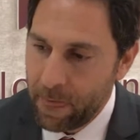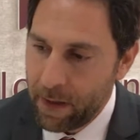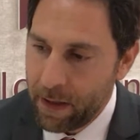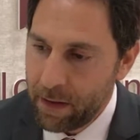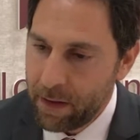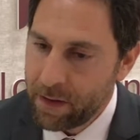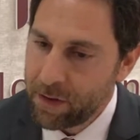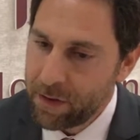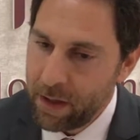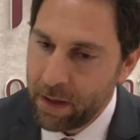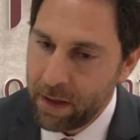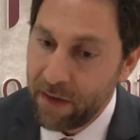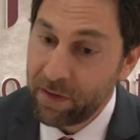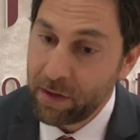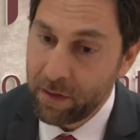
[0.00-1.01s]
uh, this
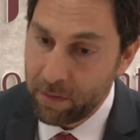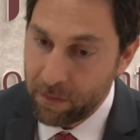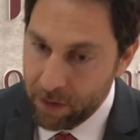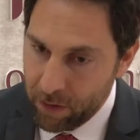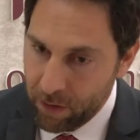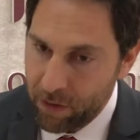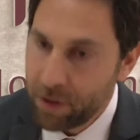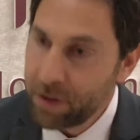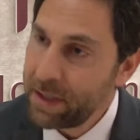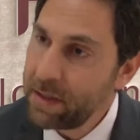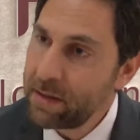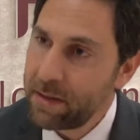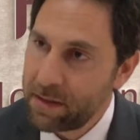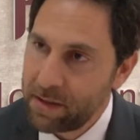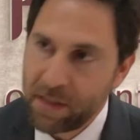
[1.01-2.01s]
year after you know 13
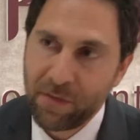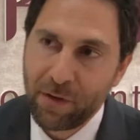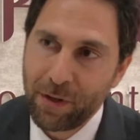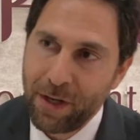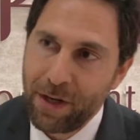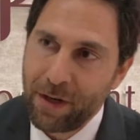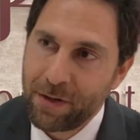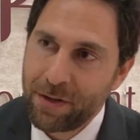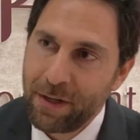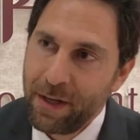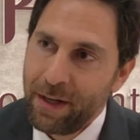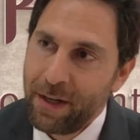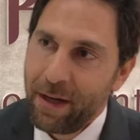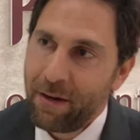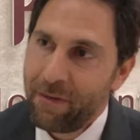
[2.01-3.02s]
successful years
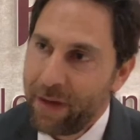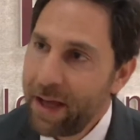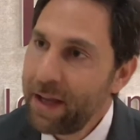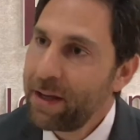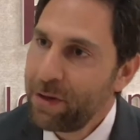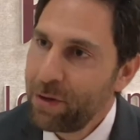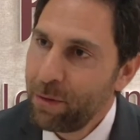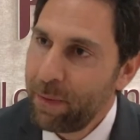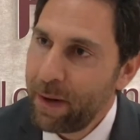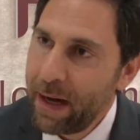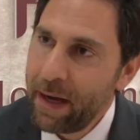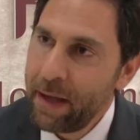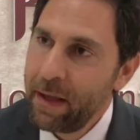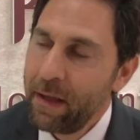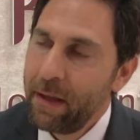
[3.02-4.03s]
of AHIC in
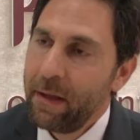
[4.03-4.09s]
Dubai.